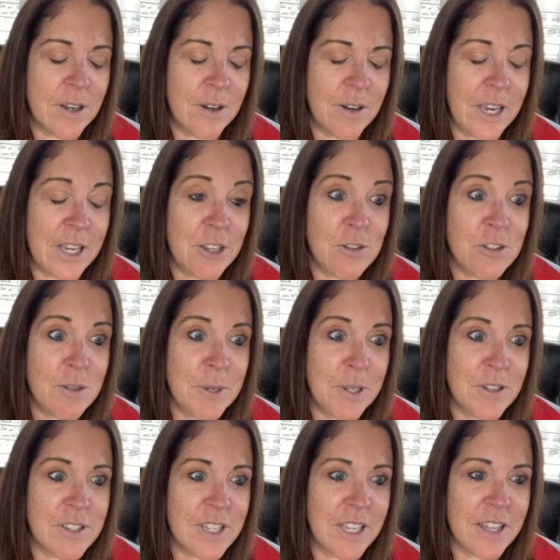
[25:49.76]
used to be
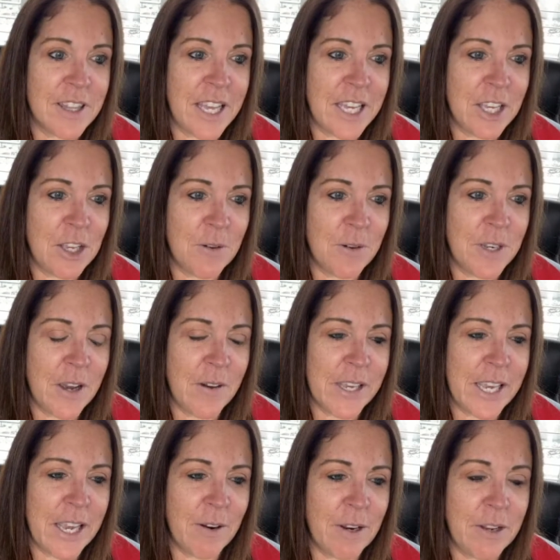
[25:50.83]
able to say thank you, and now I
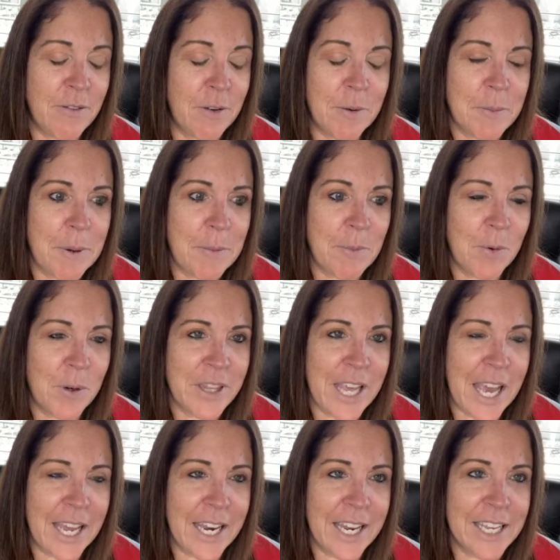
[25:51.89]
can't even remember what
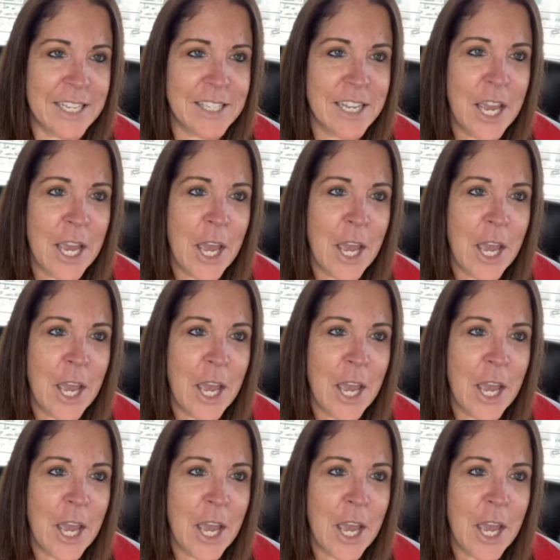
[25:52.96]
that is.